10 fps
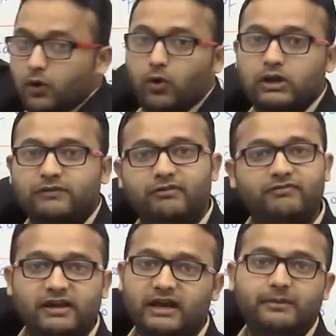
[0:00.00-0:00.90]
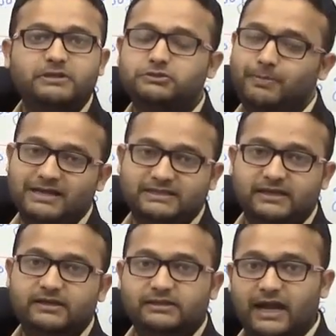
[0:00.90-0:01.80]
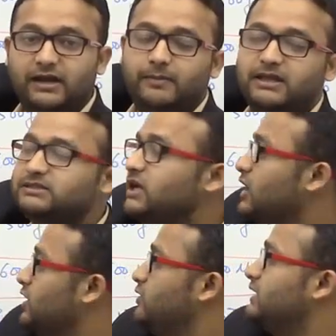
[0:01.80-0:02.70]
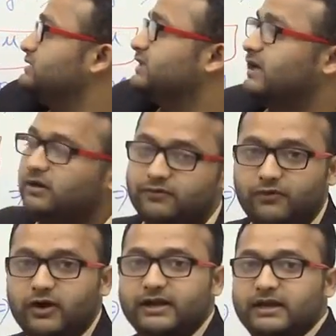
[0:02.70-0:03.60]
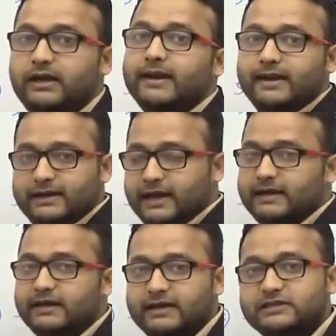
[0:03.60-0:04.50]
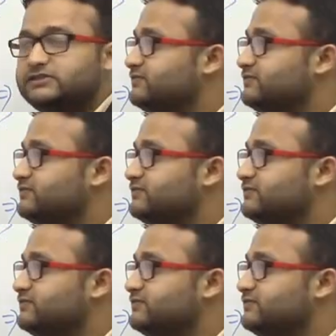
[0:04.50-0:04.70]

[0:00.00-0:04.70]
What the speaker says: Only 50 gram is passing. That means your answer for D10 is